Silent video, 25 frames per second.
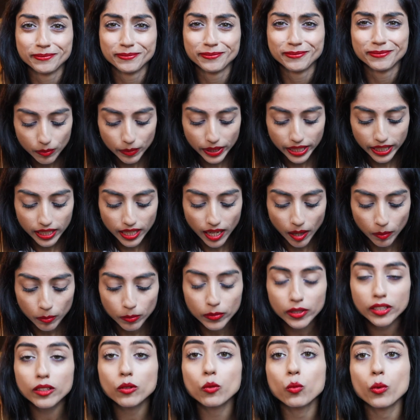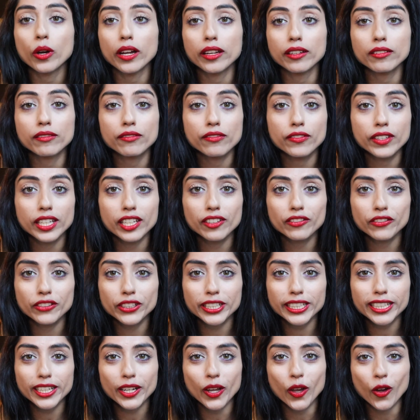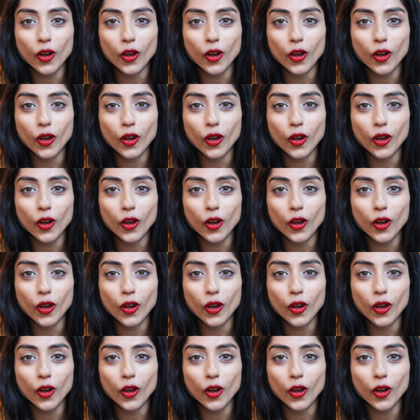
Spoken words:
My number one favorite